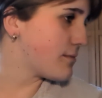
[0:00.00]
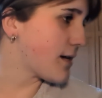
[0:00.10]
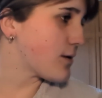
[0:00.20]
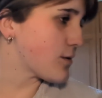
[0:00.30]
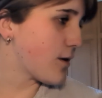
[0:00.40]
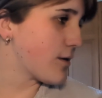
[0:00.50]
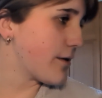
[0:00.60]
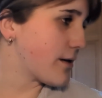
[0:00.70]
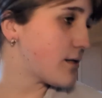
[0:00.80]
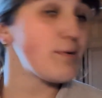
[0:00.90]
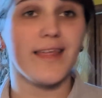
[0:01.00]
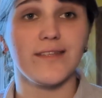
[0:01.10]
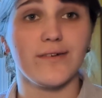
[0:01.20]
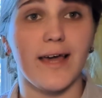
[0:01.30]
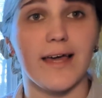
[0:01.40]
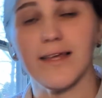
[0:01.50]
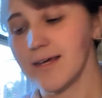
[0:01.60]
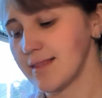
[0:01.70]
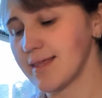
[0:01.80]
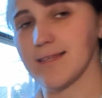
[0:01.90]
That was wrong lyrics, but that's okay.
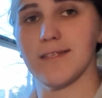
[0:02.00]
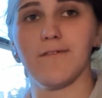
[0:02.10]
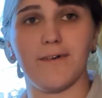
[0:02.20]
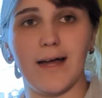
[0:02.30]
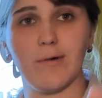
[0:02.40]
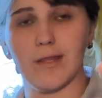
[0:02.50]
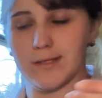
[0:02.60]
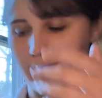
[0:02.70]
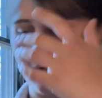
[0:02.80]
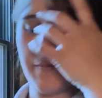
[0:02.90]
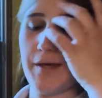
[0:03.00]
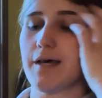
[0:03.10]
That's the vibe of the song.